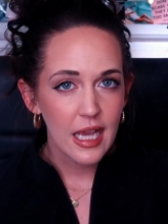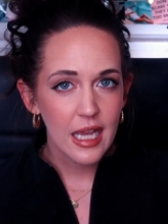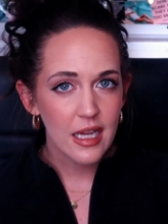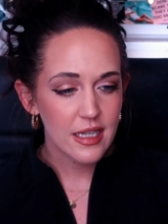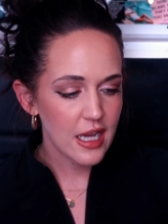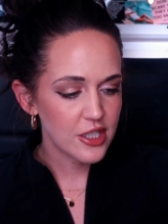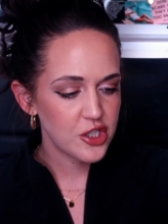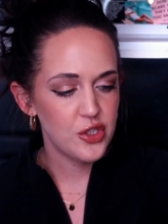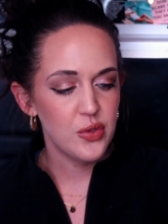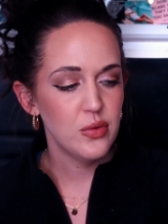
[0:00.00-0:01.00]
And I
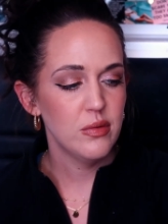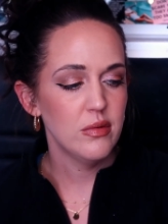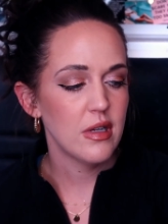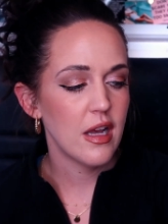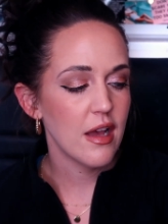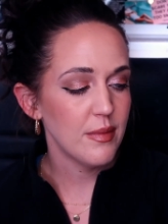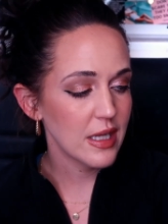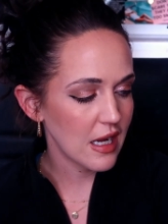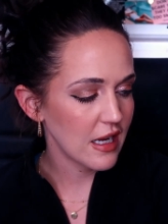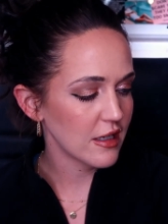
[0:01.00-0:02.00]
do, I have
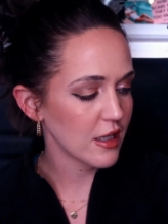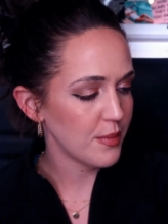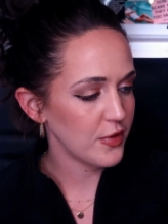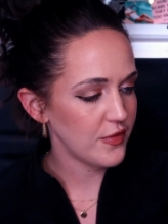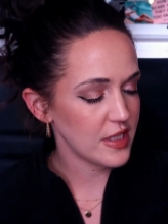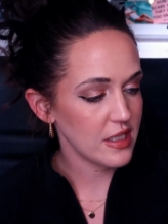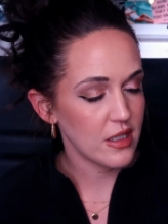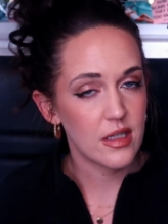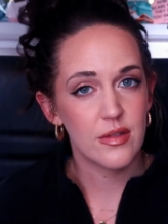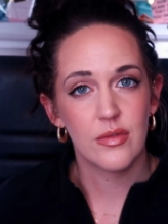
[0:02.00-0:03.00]
my eye on a couple of
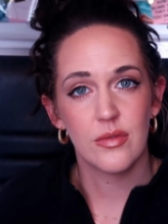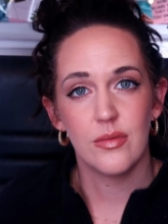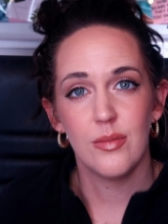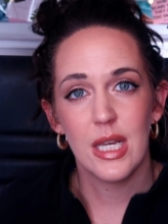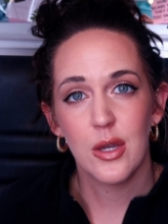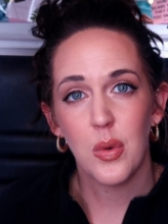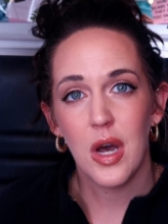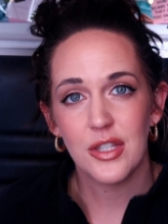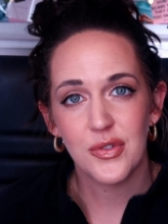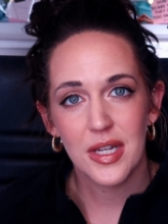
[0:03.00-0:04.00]
Viseart mini
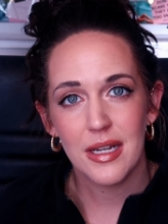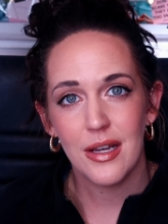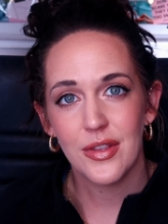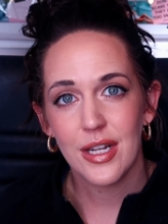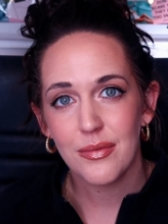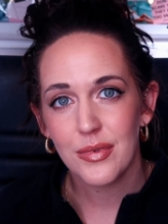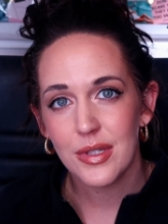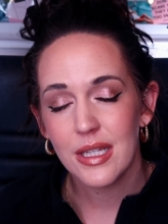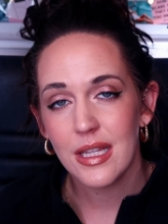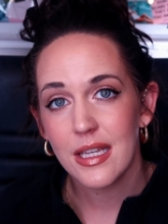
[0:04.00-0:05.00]
quads right now that I
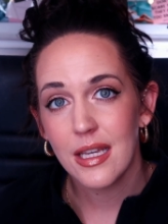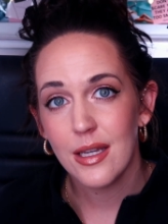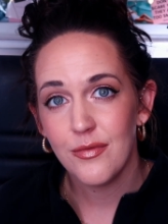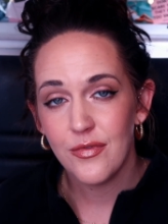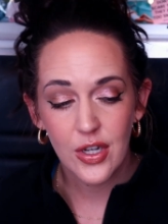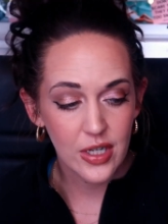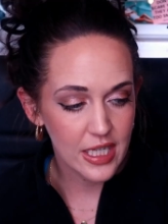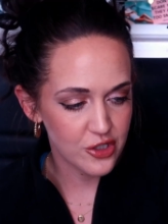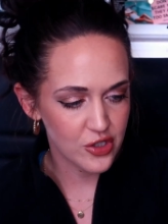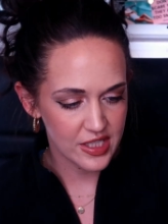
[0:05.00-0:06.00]
really like, am
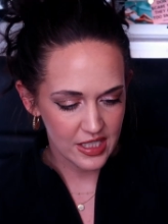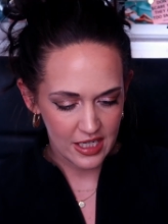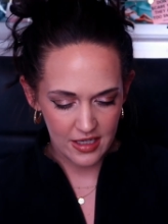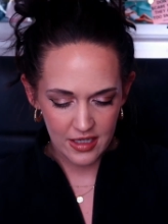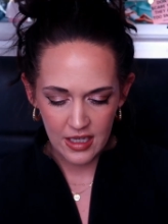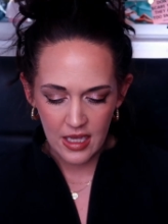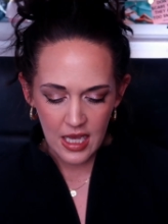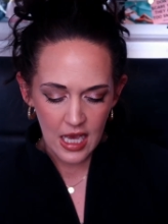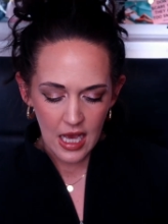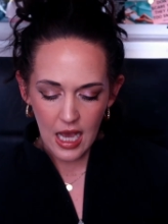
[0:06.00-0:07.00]
very interested in.
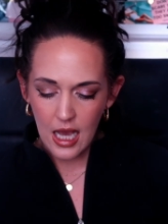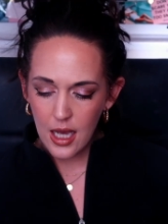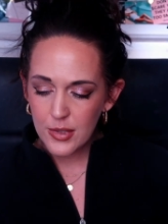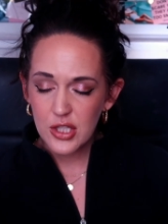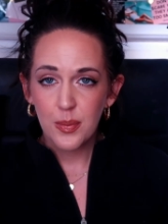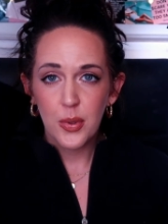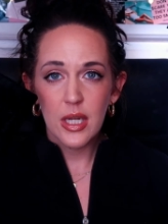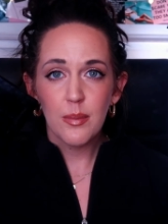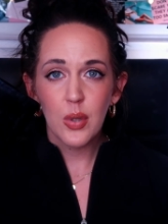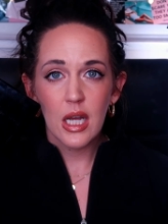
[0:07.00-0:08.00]
Um,
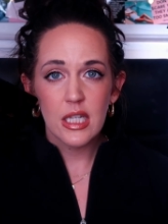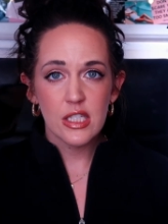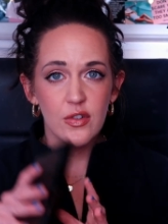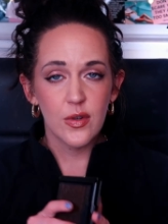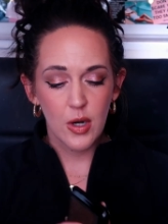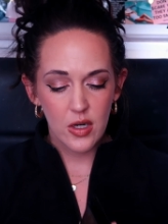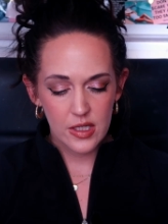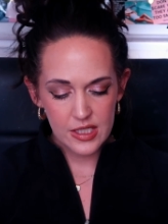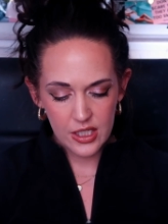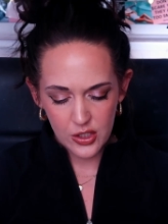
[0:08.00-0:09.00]
Supreme Bronze from
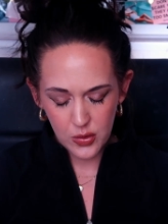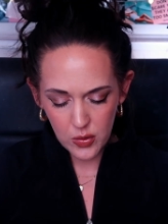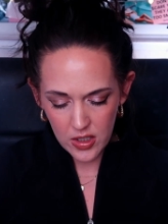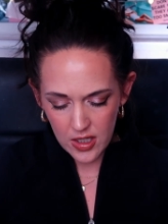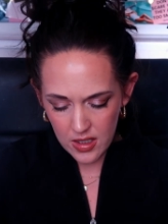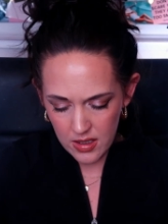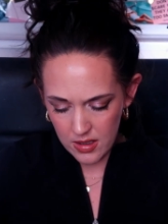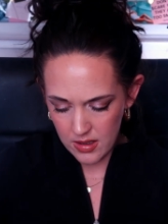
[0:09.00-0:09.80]
Artist Couture.